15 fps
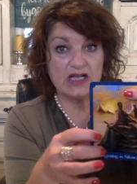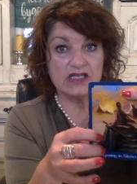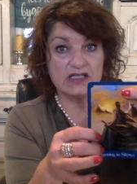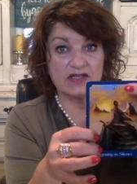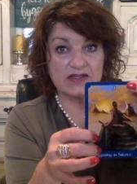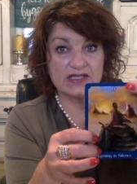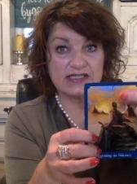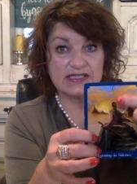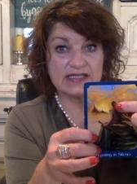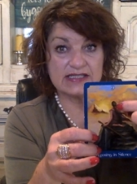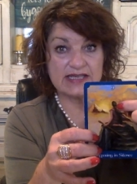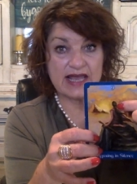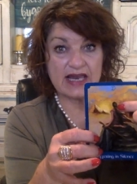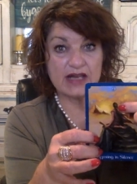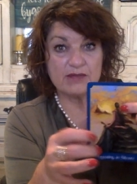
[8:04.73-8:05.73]
So this is
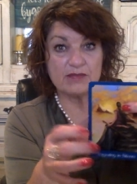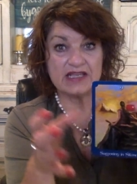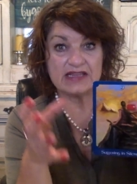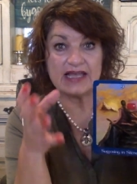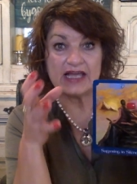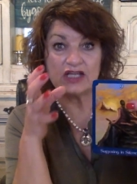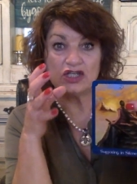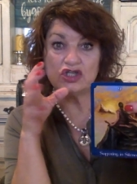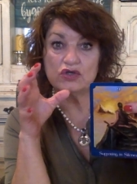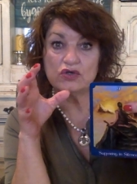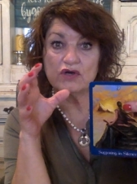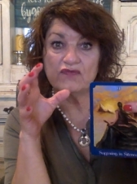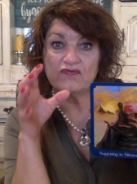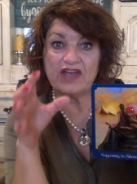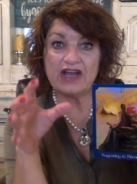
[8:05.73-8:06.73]
telling me that you
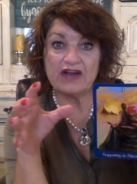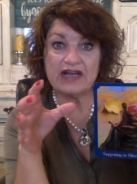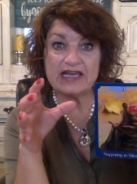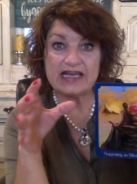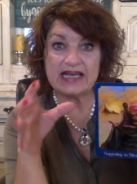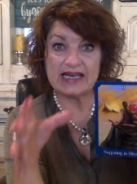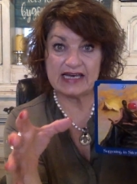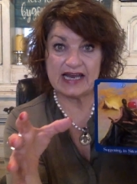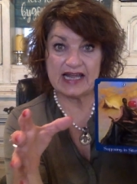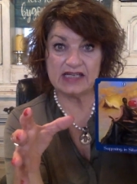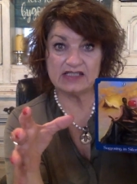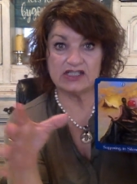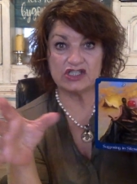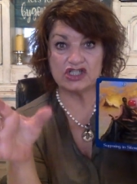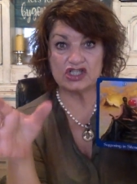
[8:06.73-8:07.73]
are very
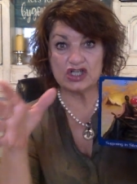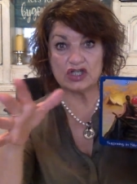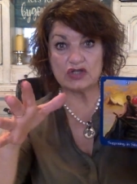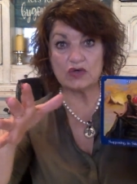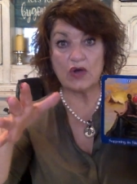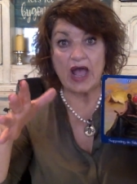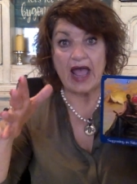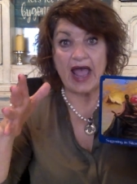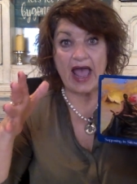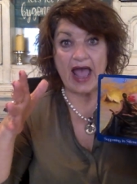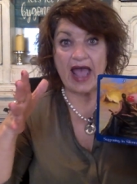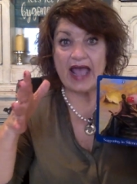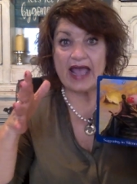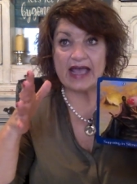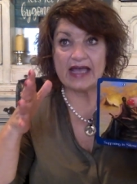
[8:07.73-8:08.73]
connected to
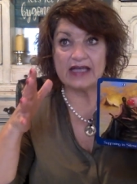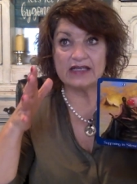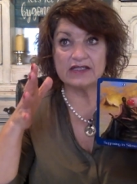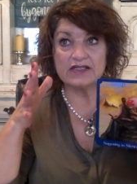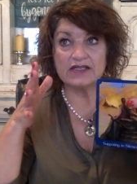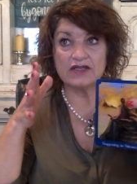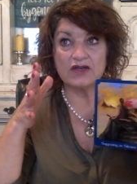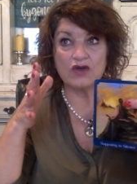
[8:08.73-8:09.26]
and